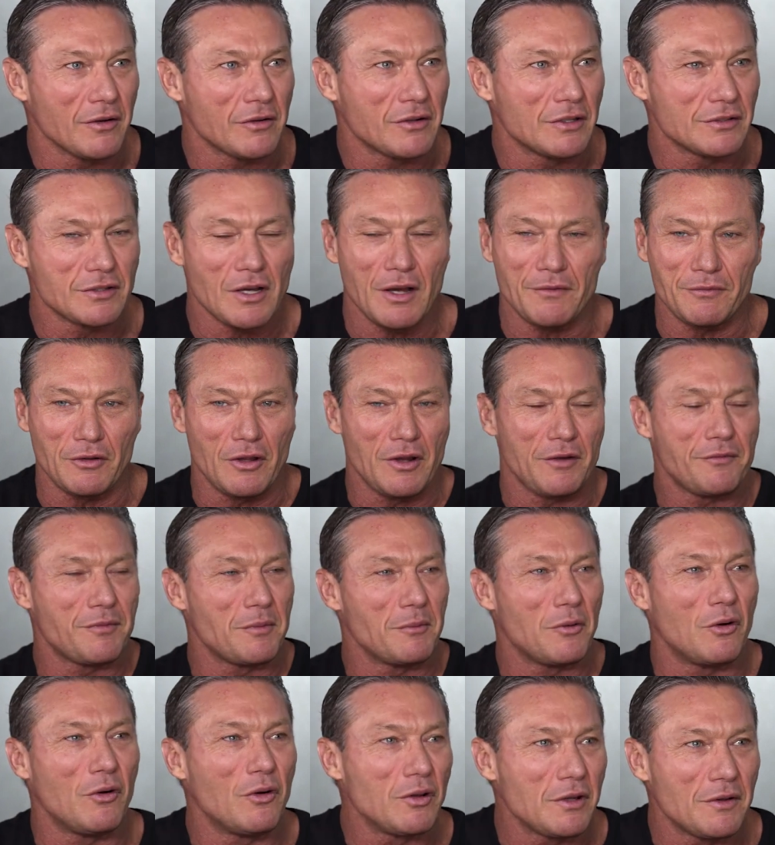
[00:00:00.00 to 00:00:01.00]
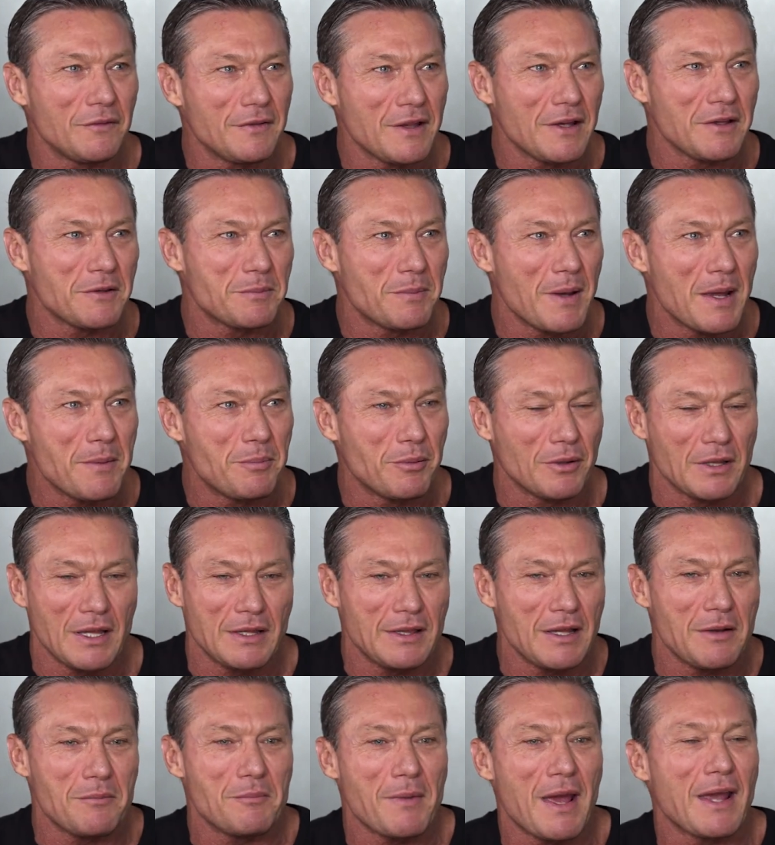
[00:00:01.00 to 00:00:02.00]
Because I've learned from all of these people
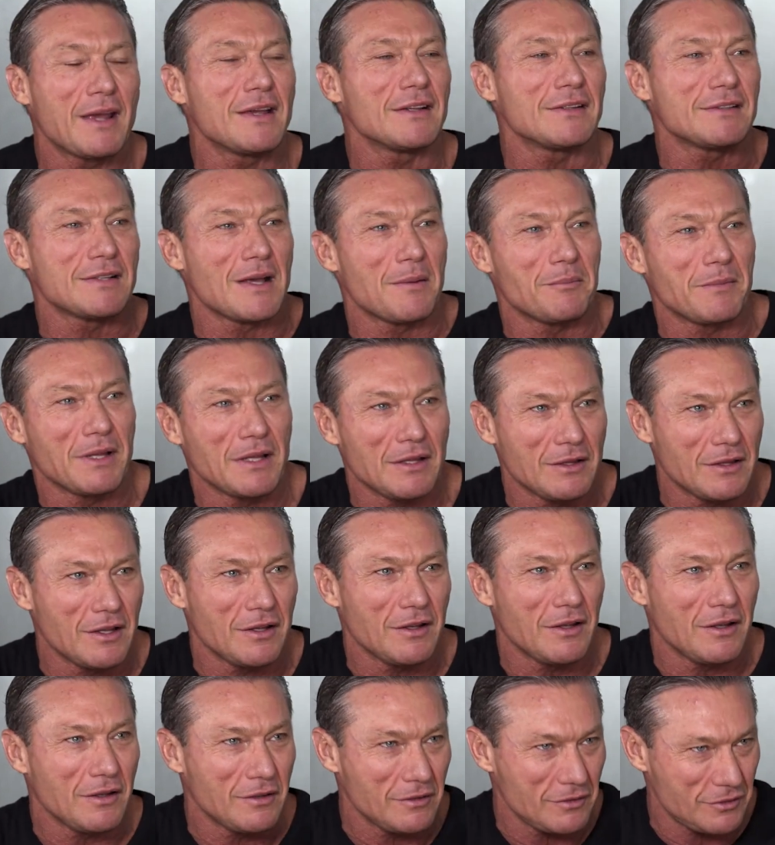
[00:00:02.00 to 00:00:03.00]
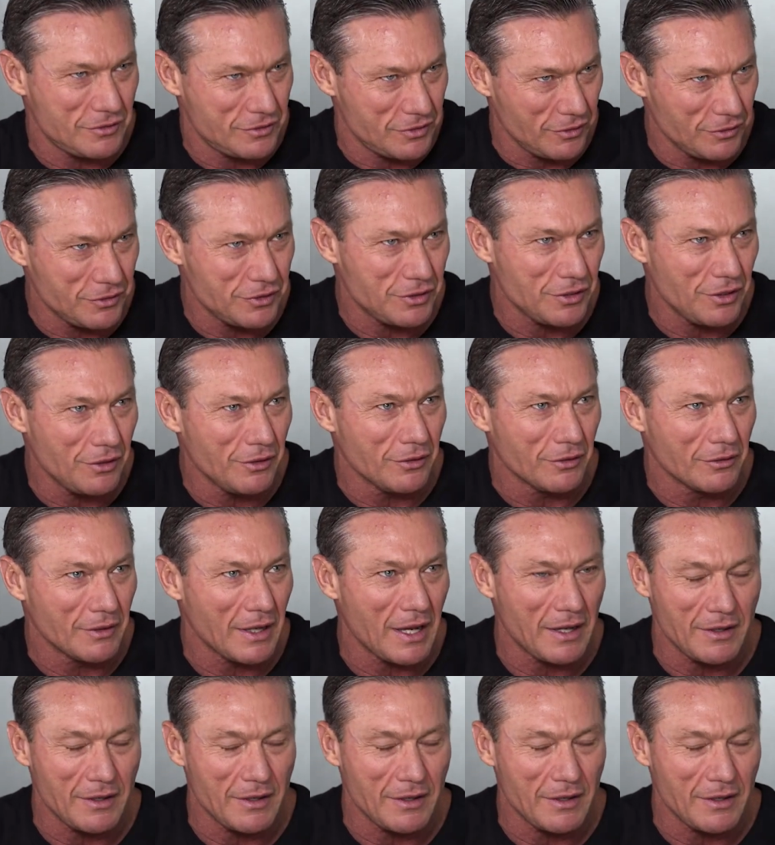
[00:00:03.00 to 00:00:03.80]
and then make it something that suits you.